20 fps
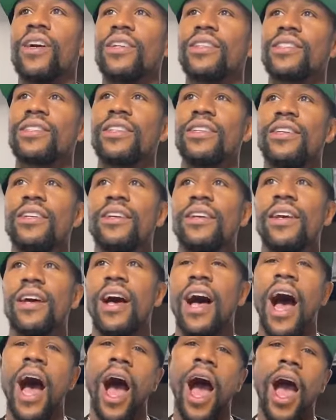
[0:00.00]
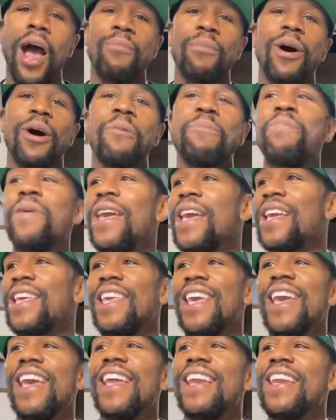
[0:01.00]
Us. I'm a big
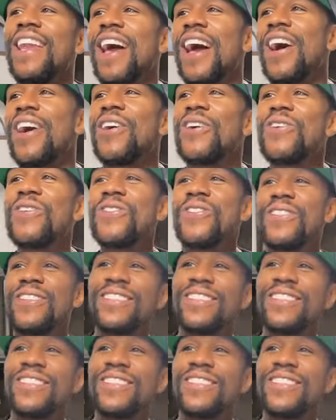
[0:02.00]
kid now.